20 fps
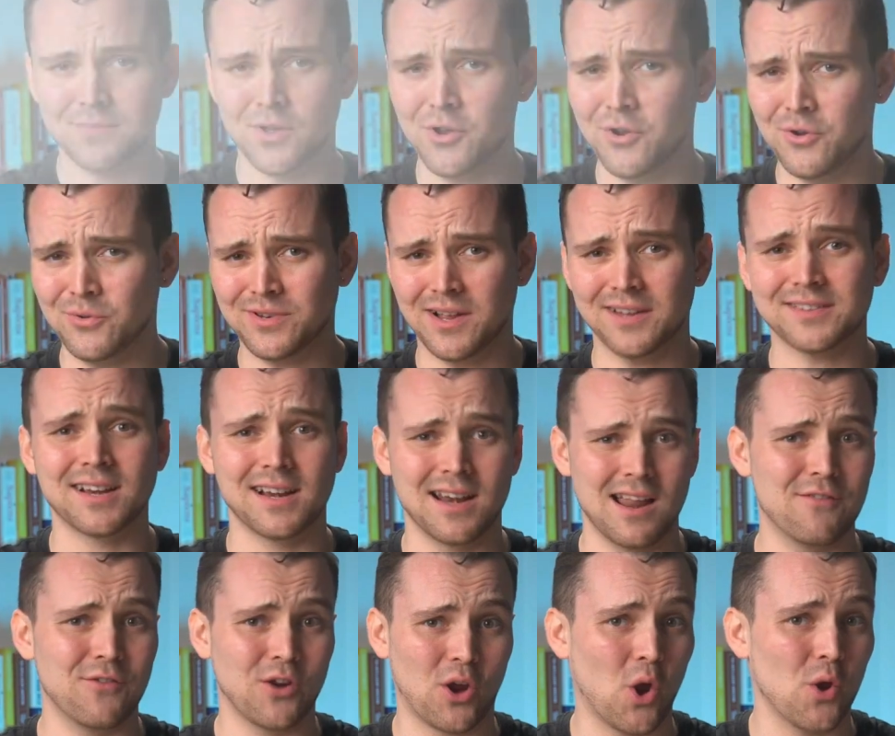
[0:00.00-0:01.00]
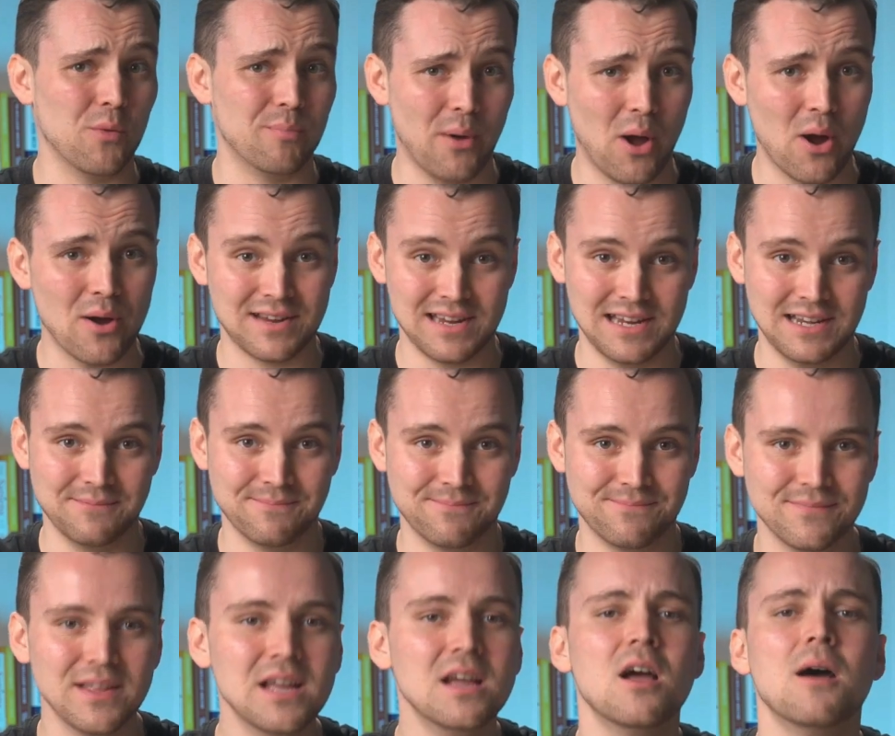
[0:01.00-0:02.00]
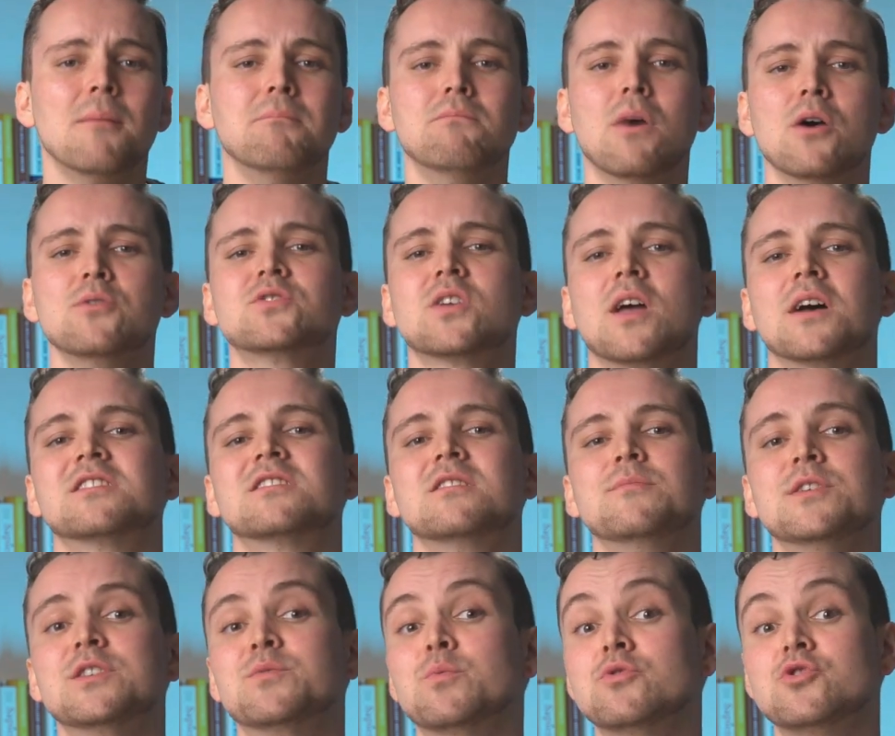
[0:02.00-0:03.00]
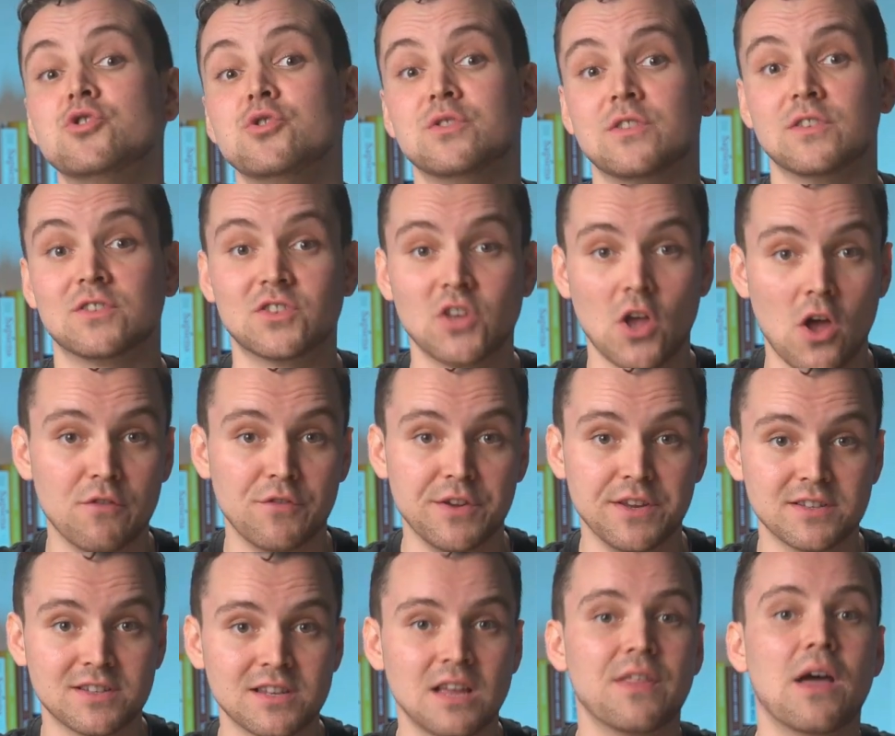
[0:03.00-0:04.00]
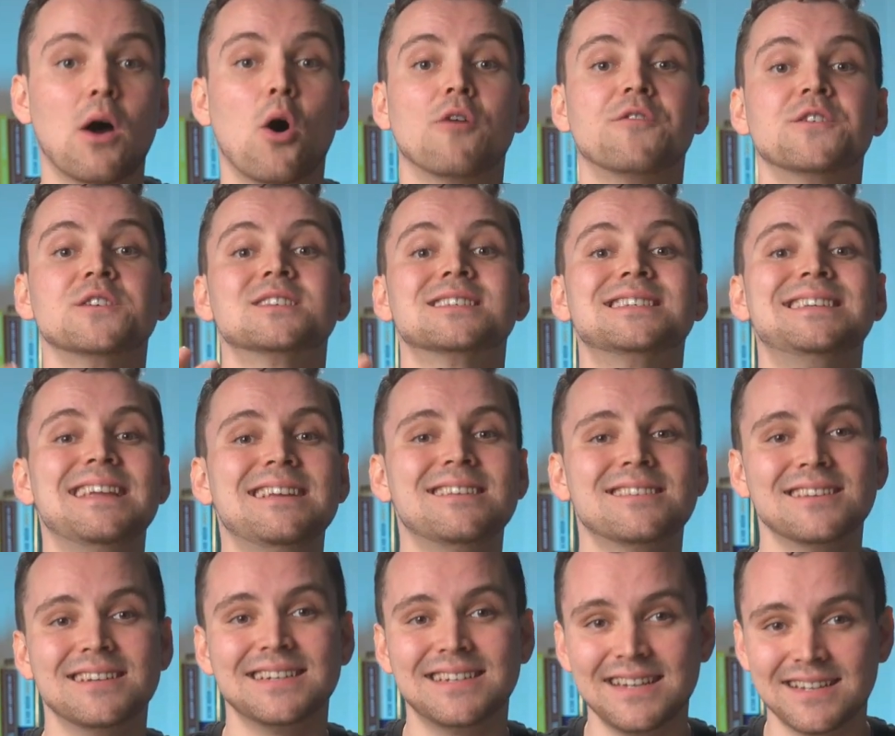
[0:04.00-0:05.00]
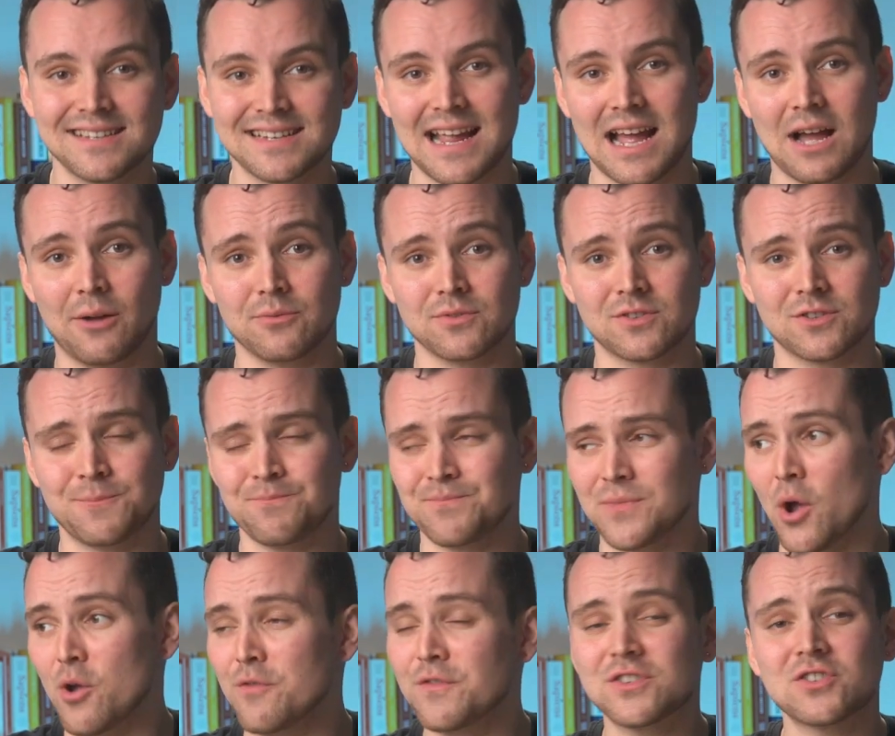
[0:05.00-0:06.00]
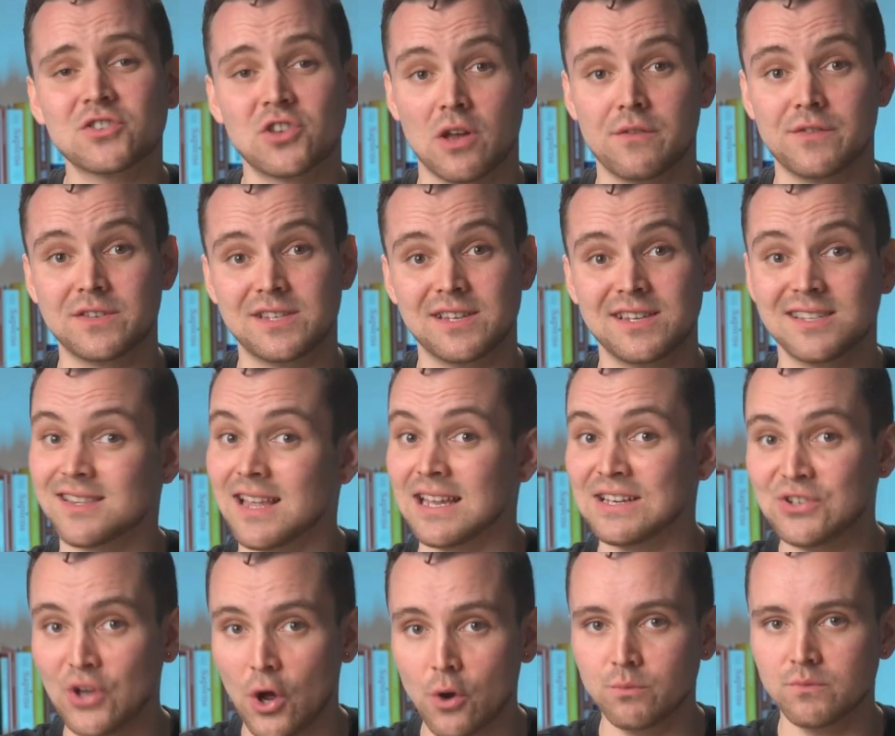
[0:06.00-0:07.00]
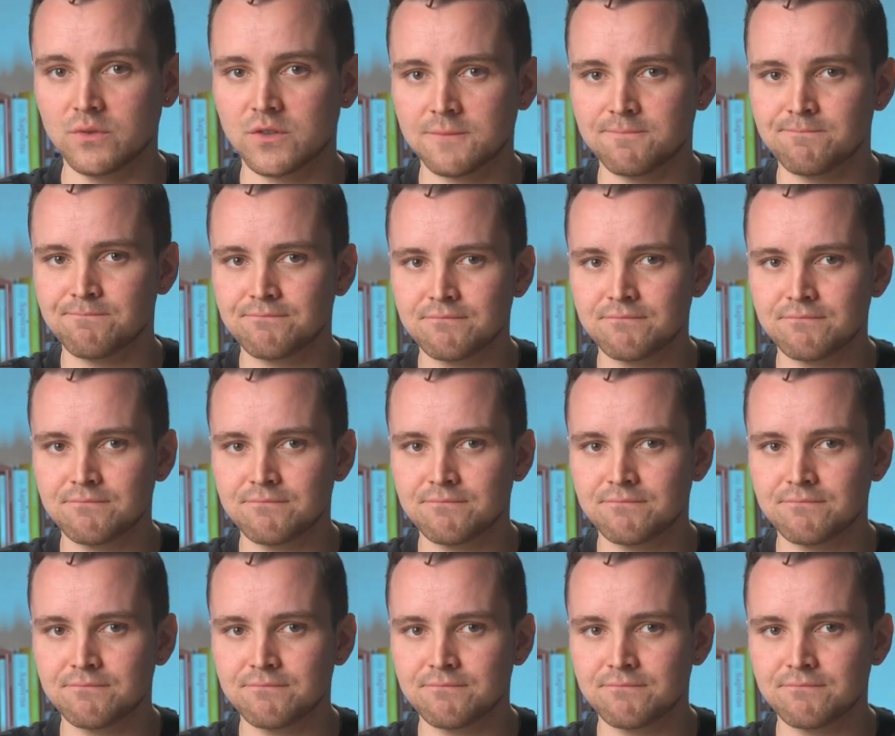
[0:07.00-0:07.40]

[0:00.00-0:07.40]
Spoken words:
Who doesn't love a good bargain? Most customers will choose a service that offers decent discounts over services that don't.